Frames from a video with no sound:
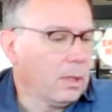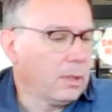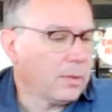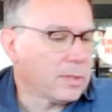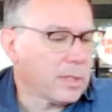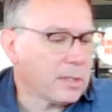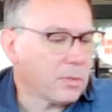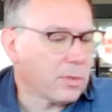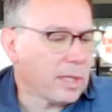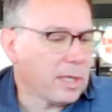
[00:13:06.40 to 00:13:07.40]
Nothing's
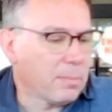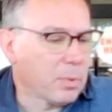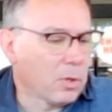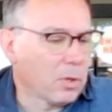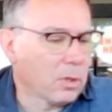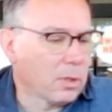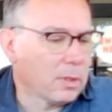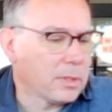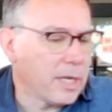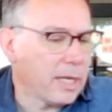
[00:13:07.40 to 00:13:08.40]
nicer than getting a burger,
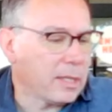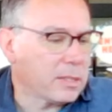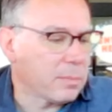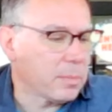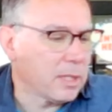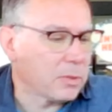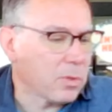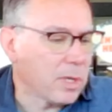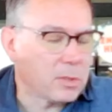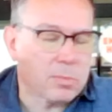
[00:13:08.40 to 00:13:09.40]
shake, and some
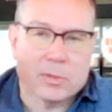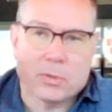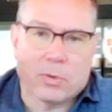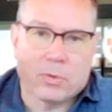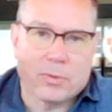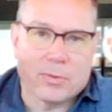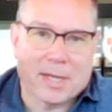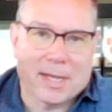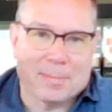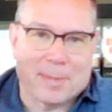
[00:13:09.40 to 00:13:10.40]
electrons while you're underneath the
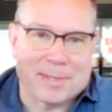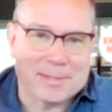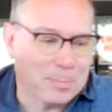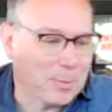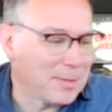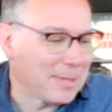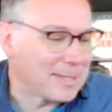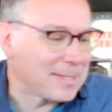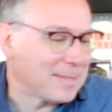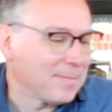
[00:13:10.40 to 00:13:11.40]
canopy. It's pretty
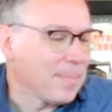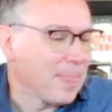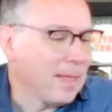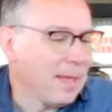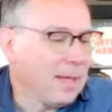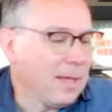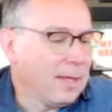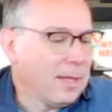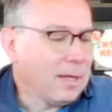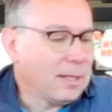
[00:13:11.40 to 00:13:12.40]
nice.
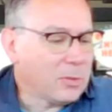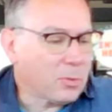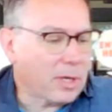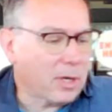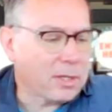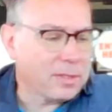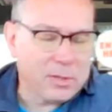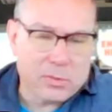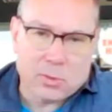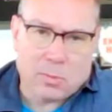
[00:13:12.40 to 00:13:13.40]
Electric Era
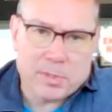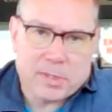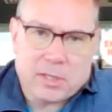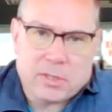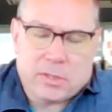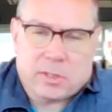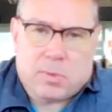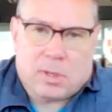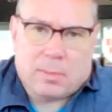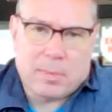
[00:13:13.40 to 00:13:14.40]
continues to open stations as
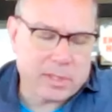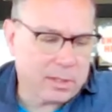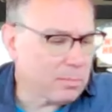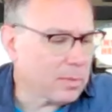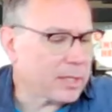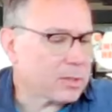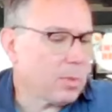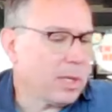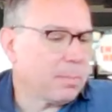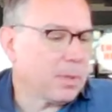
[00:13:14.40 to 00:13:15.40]
well. I mentioned them last
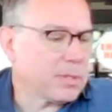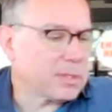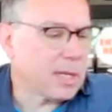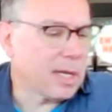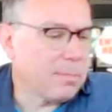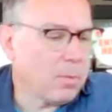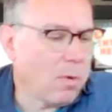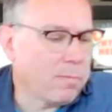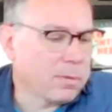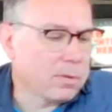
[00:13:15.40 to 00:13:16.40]
week, but this time
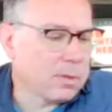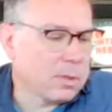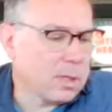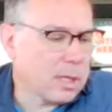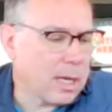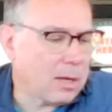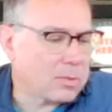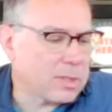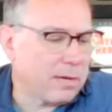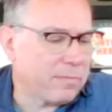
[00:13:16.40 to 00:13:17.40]
over
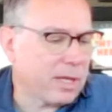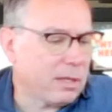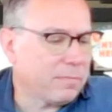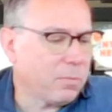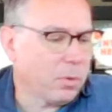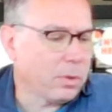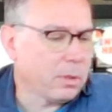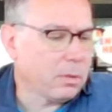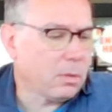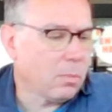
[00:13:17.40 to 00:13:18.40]
outside of
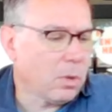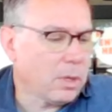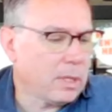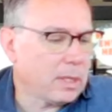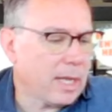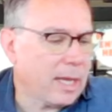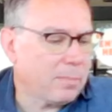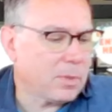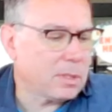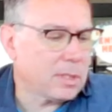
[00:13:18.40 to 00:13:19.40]
California, one in
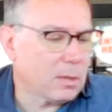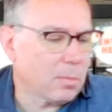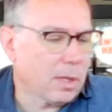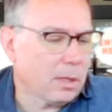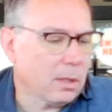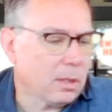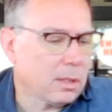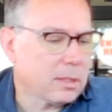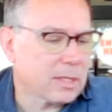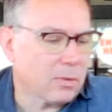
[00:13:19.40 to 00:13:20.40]
Camden, Delaware,
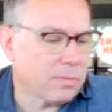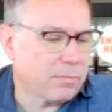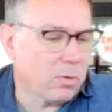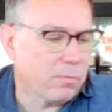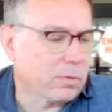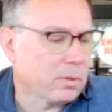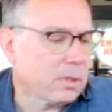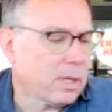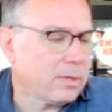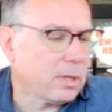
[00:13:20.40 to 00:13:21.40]
south of Dover,
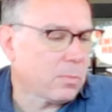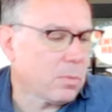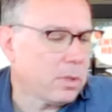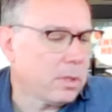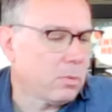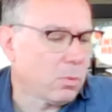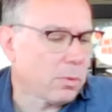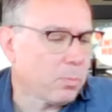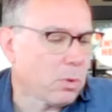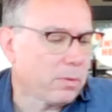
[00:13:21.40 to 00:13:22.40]
and the other one in
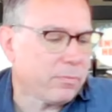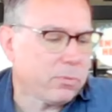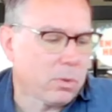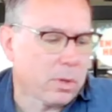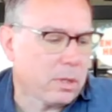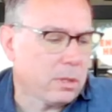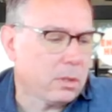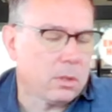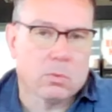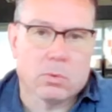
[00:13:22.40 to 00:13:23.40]
Northport, Florida,
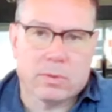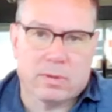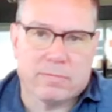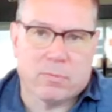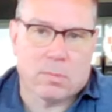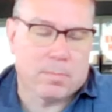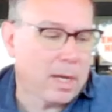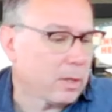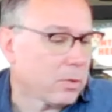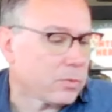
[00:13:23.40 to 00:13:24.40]
north of Fort
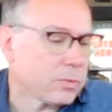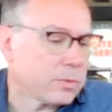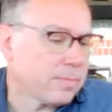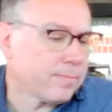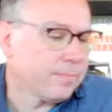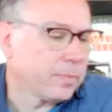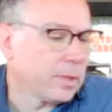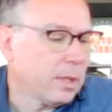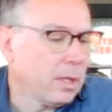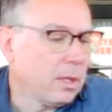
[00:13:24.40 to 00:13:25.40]
Myers.
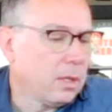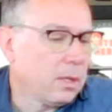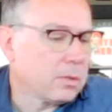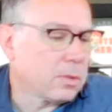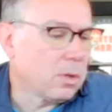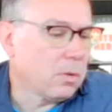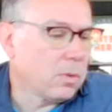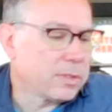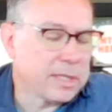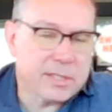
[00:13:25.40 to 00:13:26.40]
So
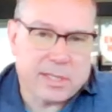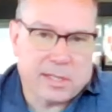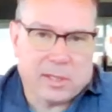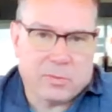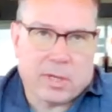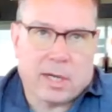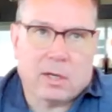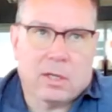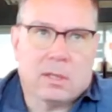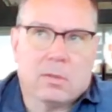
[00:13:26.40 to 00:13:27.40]
it's nice to see Electric
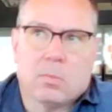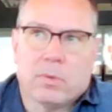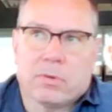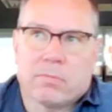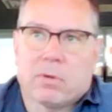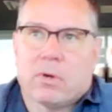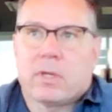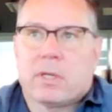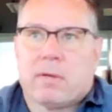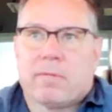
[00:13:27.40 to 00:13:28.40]
Era, with their
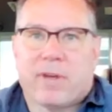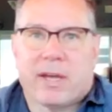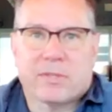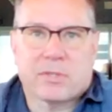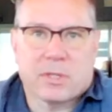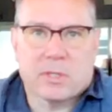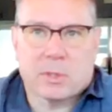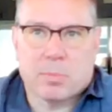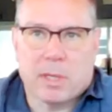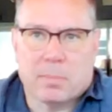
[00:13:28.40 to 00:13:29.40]
very fast
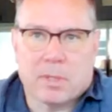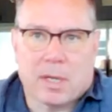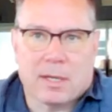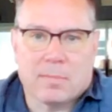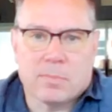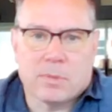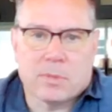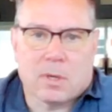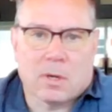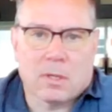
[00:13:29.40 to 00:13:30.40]
spin-up times,
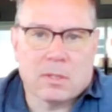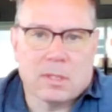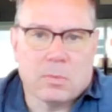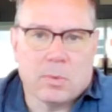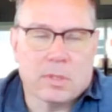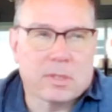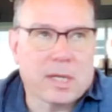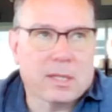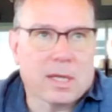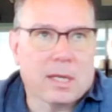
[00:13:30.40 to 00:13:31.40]
are continuing to
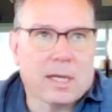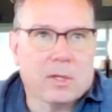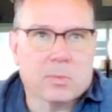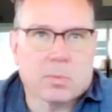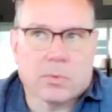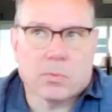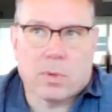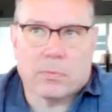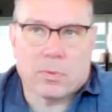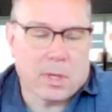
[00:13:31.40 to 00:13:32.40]
take that elsewhere
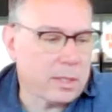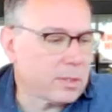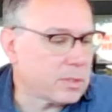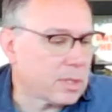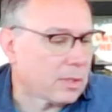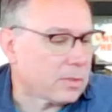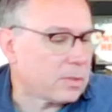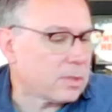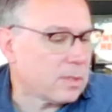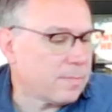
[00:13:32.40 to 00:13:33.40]
throughout the United
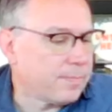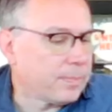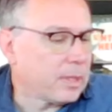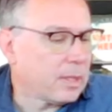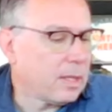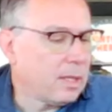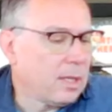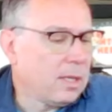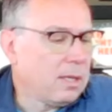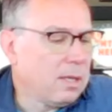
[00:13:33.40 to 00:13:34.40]
States.
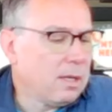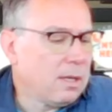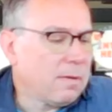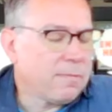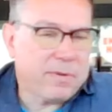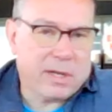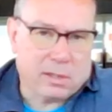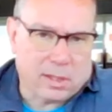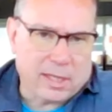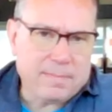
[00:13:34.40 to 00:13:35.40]

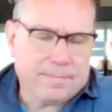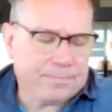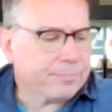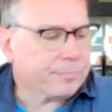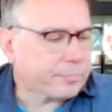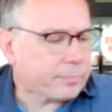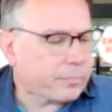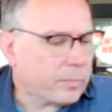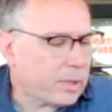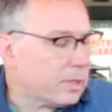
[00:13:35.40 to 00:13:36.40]
Finally,
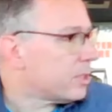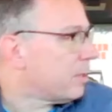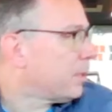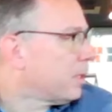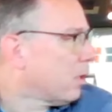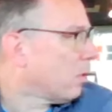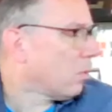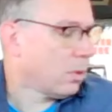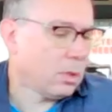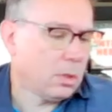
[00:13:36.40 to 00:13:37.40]

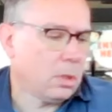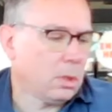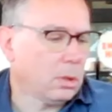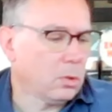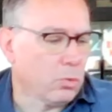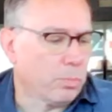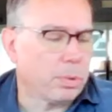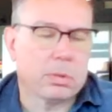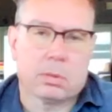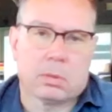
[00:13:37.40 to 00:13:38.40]
CPO Loop
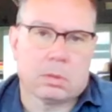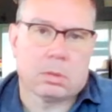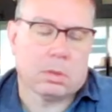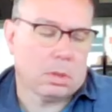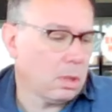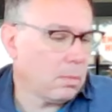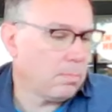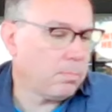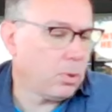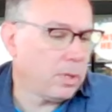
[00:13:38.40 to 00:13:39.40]

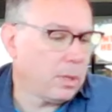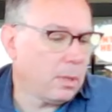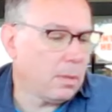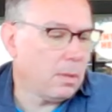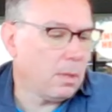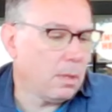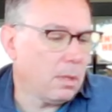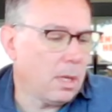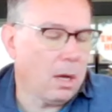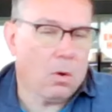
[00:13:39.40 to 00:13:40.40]
put
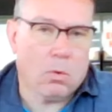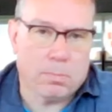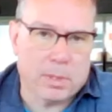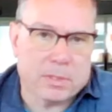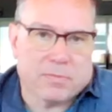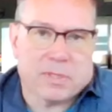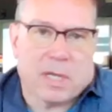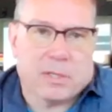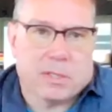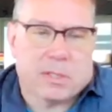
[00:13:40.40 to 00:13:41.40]
a whole bunch of
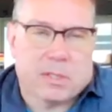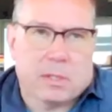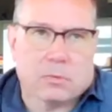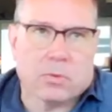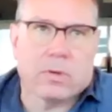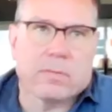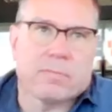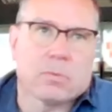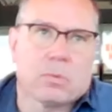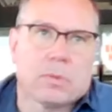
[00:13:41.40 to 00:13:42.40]
stations in the alternative
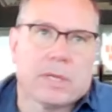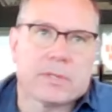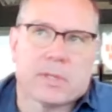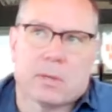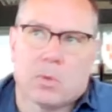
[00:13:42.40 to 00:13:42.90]
fuel data center.